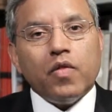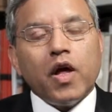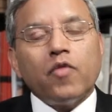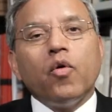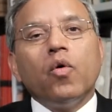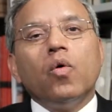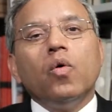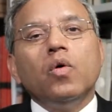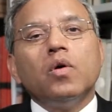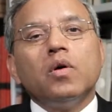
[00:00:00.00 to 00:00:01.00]

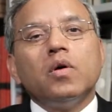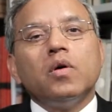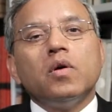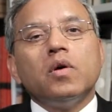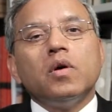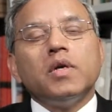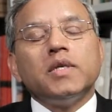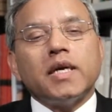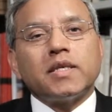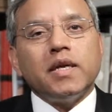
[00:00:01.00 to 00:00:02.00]
Therefore,
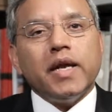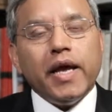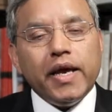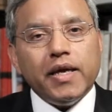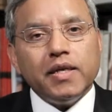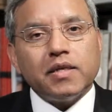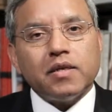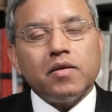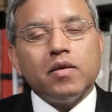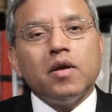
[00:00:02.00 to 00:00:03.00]
section
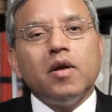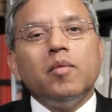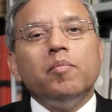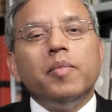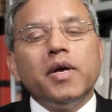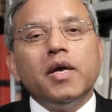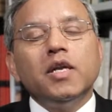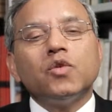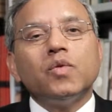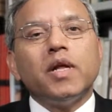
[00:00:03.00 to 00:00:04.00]
8
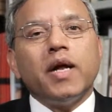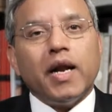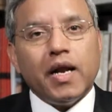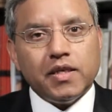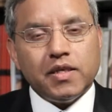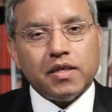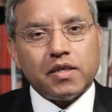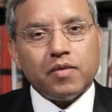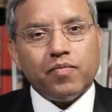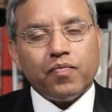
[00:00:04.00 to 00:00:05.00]
begins with an
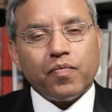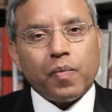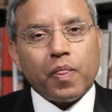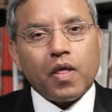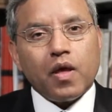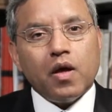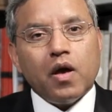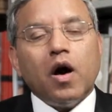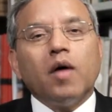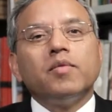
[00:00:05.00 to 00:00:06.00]
analysis
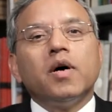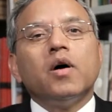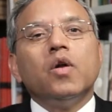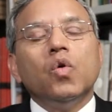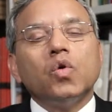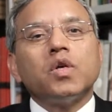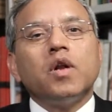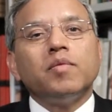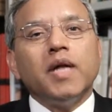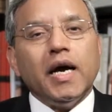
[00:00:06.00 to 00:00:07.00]
of the
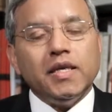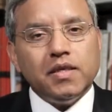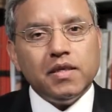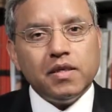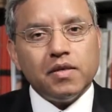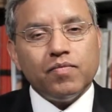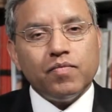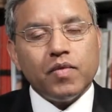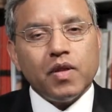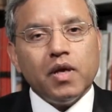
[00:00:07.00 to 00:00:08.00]
notion of the high seas,
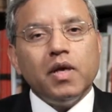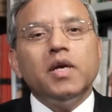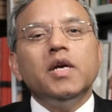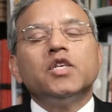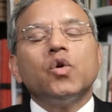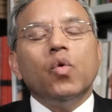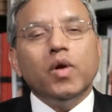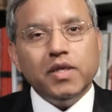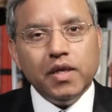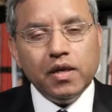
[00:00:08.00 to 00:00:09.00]
its
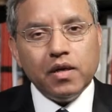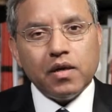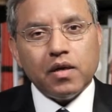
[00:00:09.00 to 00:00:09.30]
origin,